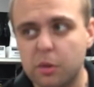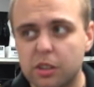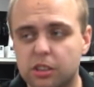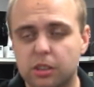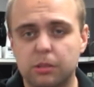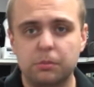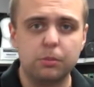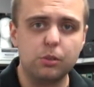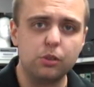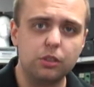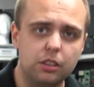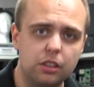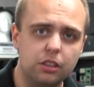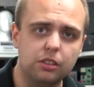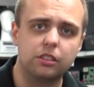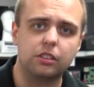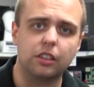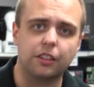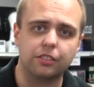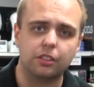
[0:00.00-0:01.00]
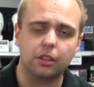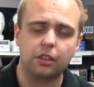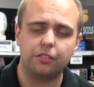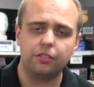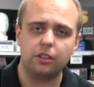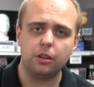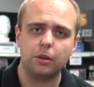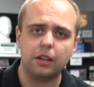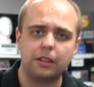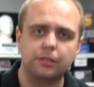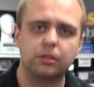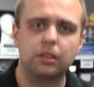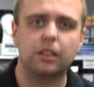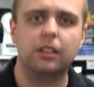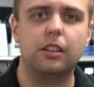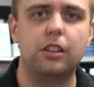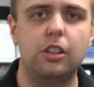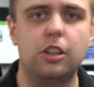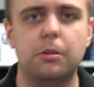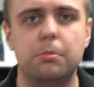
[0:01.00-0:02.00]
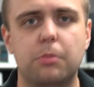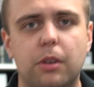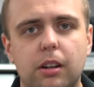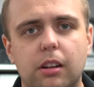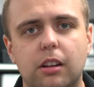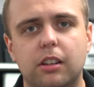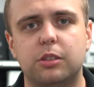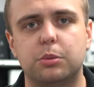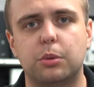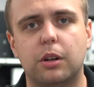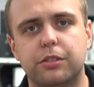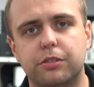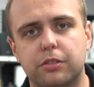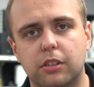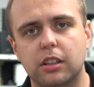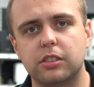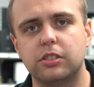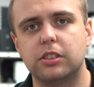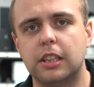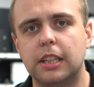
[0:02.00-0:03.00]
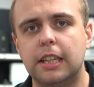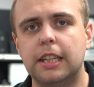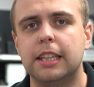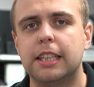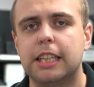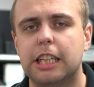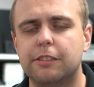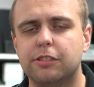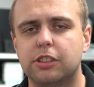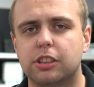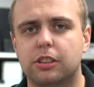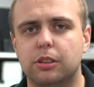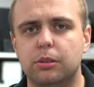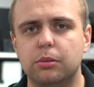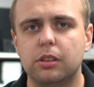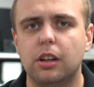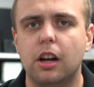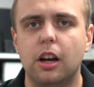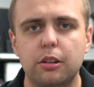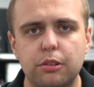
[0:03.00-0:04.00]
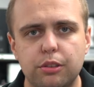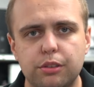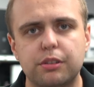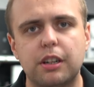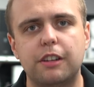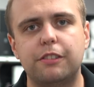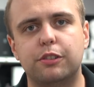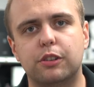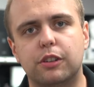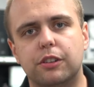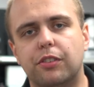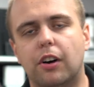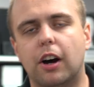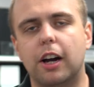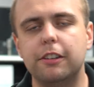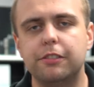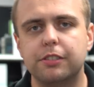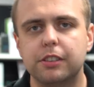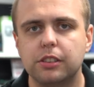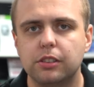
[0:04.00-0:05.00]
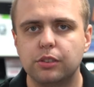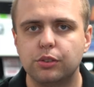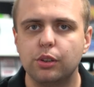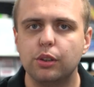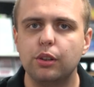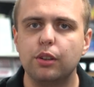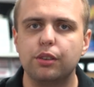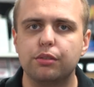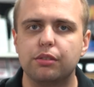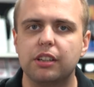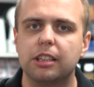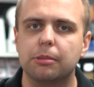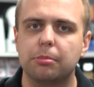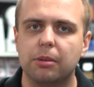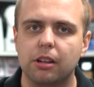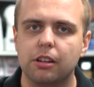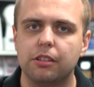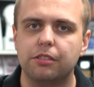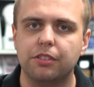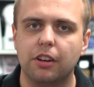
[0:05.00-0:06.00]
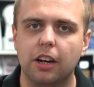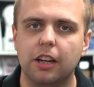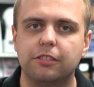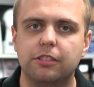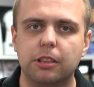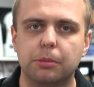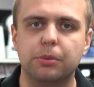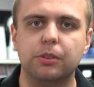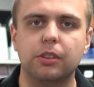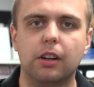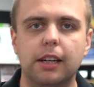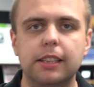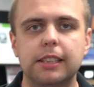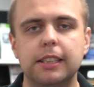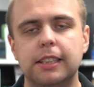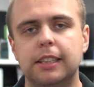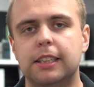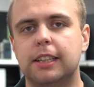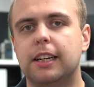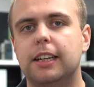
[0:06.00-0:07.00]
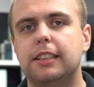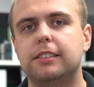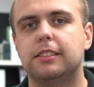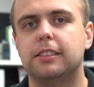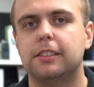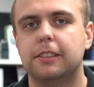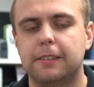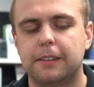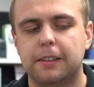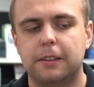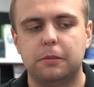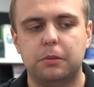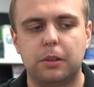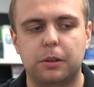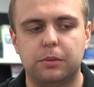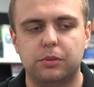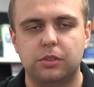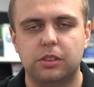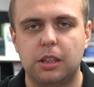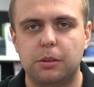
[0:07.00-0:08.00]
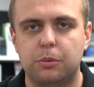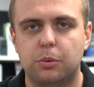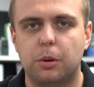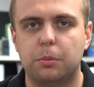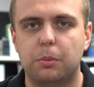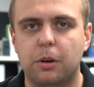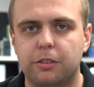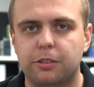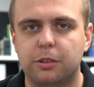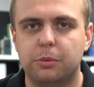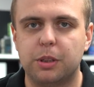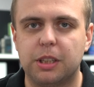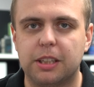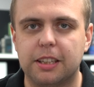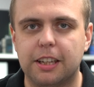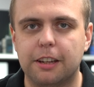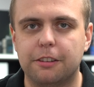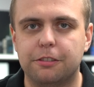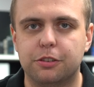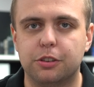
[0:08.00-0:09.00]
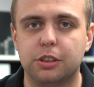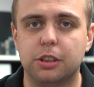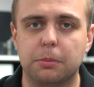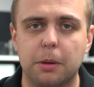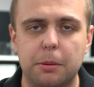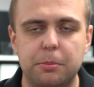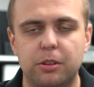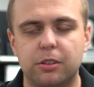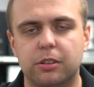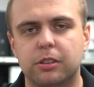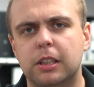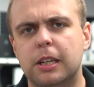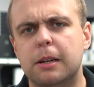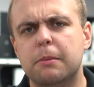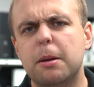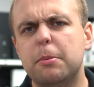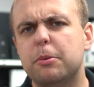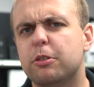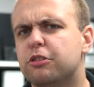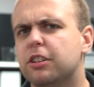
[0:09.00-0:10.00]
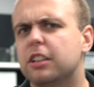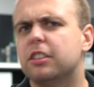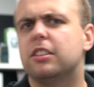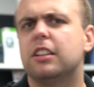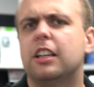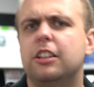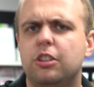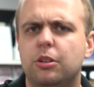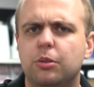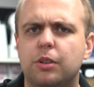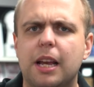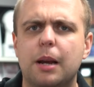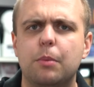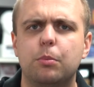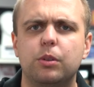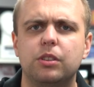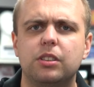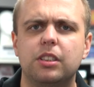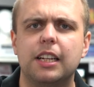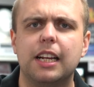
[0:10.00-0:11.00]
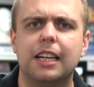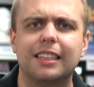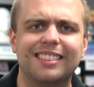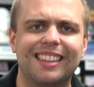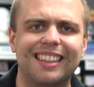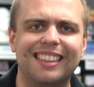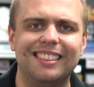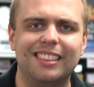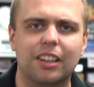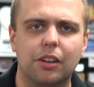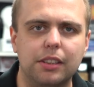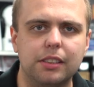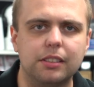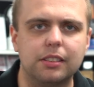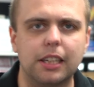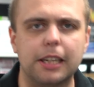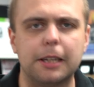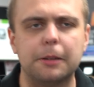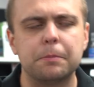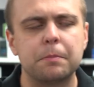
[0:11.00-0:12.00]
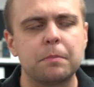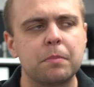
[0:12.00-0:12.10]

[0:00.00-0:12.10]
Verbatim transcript: with some more used stuff. So if you have something that you might like to offer us, give us a call, 0345 2300 599 and see what offer we can give for you. Maybe you're interested in that new Kenwood TS890